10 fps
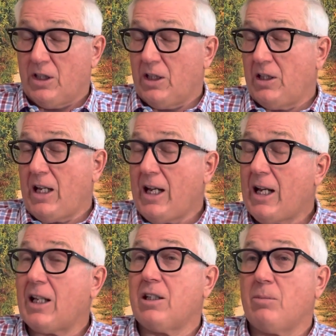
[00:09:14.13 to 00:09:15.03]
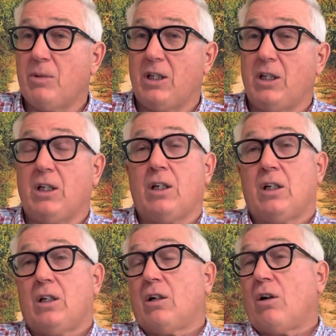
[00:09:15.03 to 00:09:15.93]
And they had to be
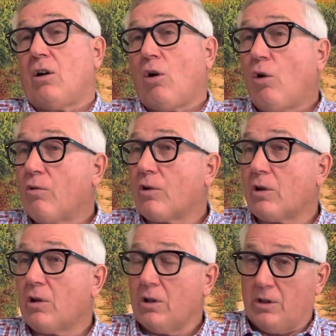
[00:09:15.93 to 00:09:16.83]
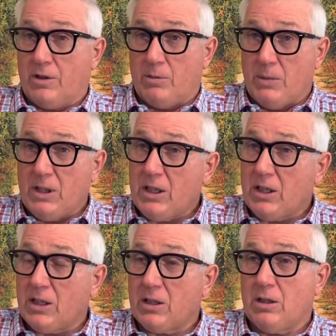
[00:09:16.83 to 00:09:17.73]
over the
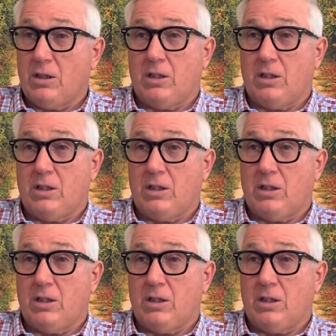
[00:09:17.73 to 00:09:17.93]
mean